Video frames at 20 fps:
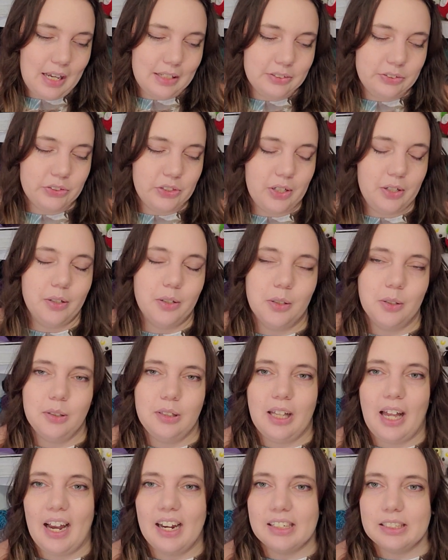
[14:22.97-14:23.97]
So
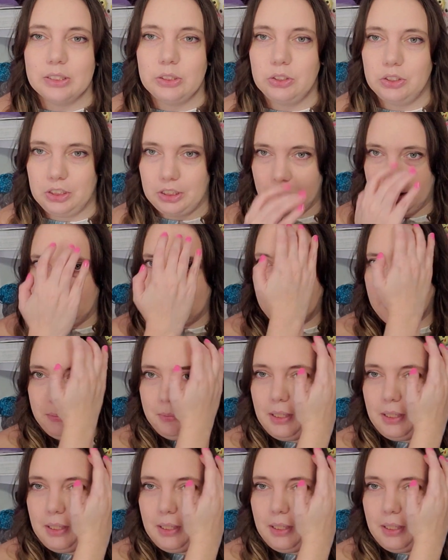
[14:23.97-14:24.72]
last year,